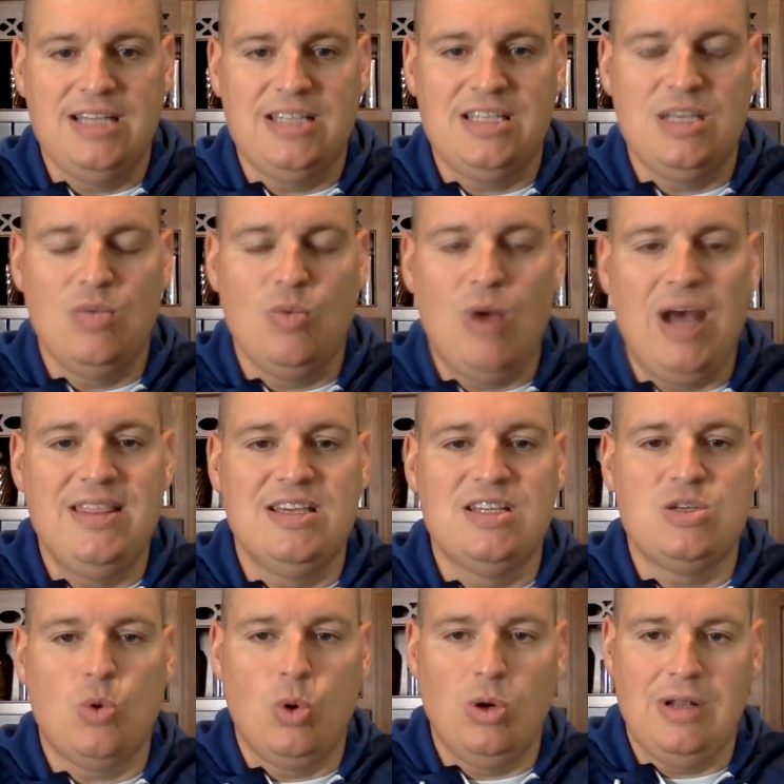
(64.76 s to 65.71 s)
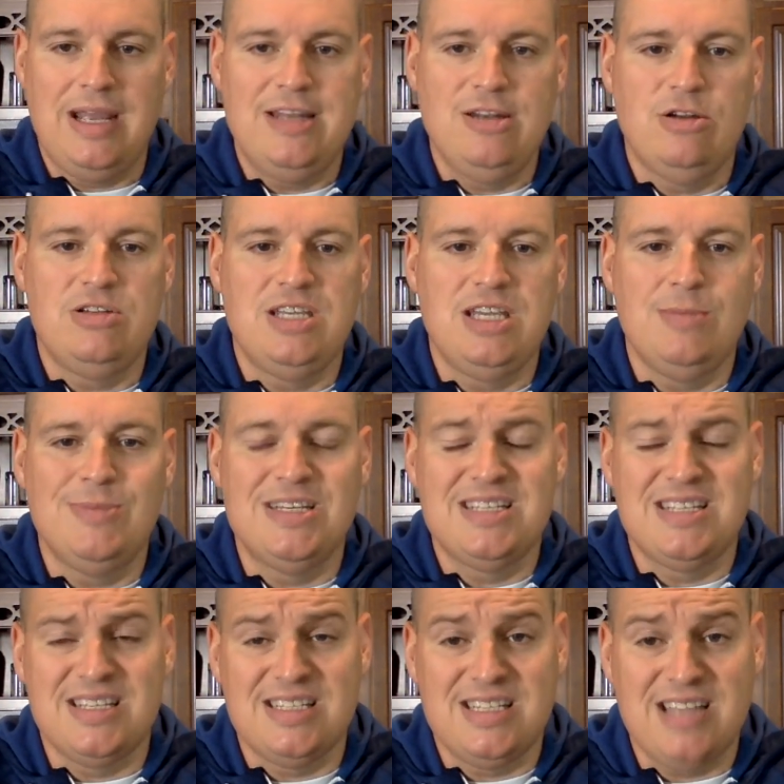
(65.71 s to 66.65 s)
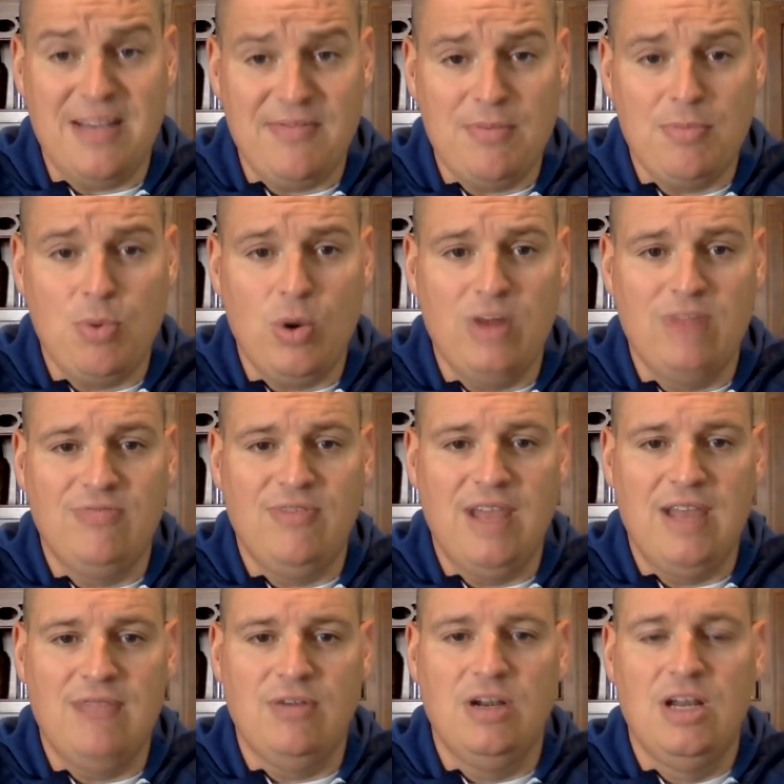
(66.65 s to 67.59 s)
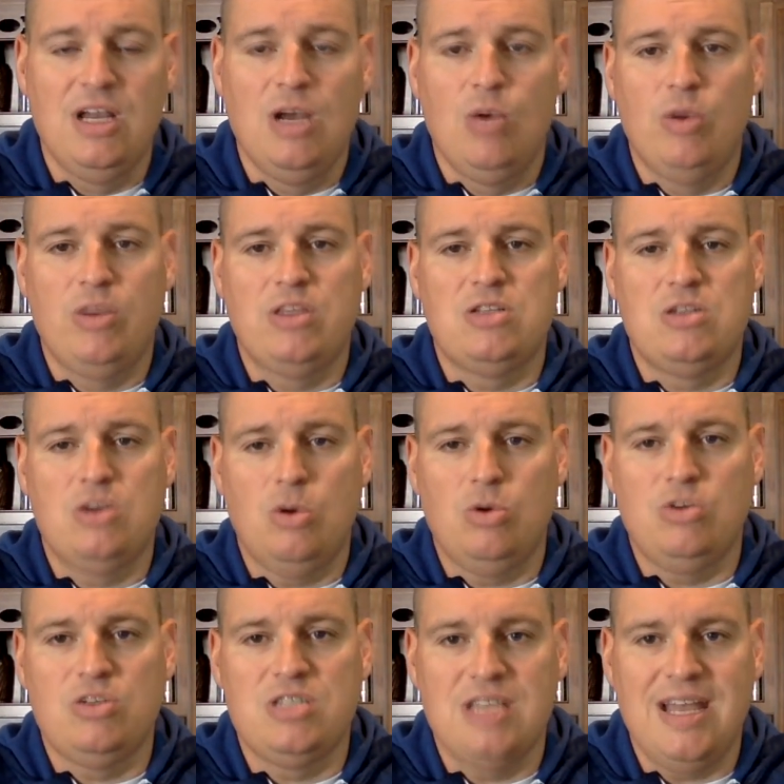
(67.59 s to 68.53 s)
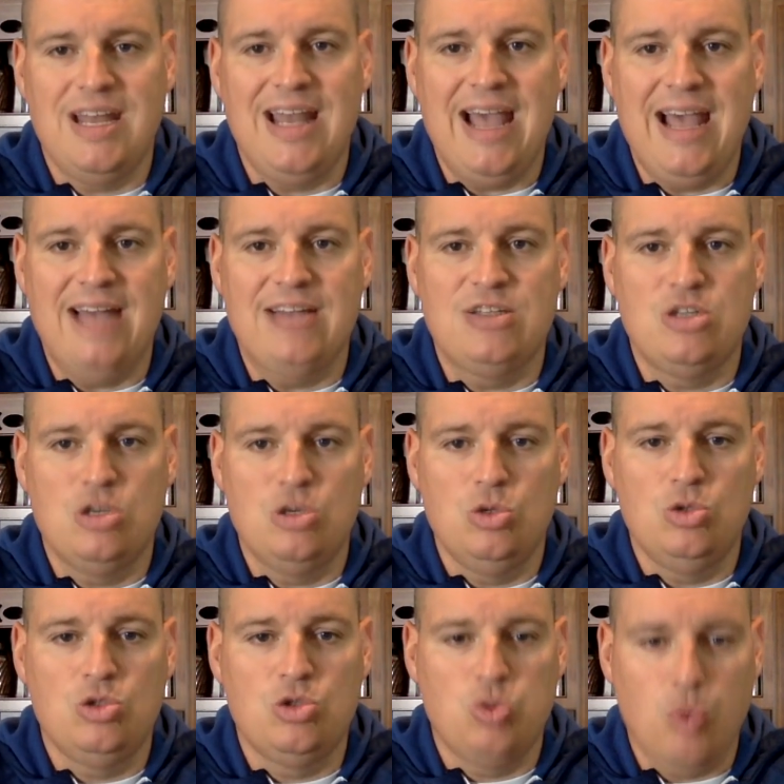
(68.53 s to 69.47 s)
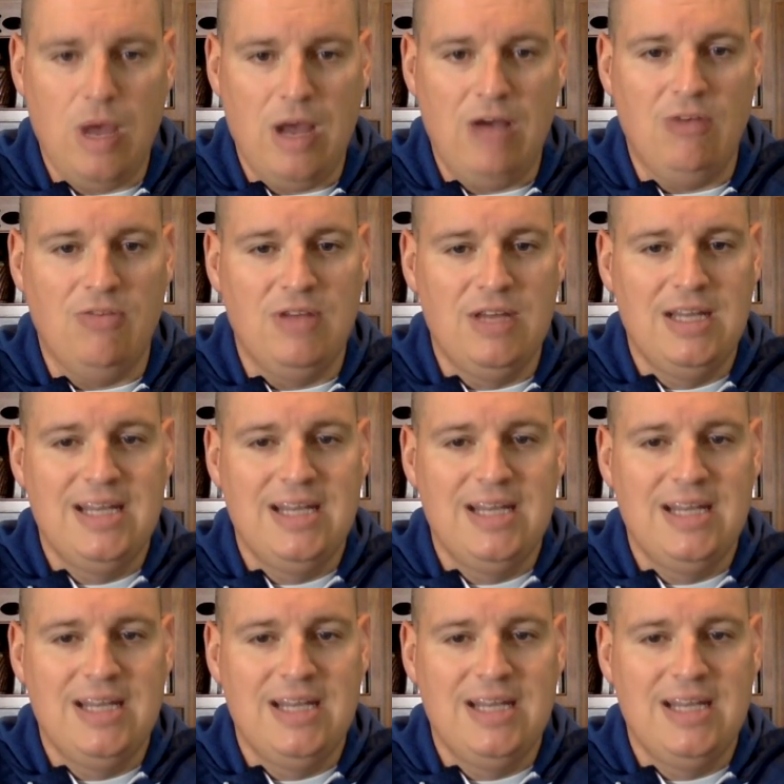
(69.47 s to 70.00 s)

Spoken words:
see why this Orlando team is a 7-point favorite with the total set at 212.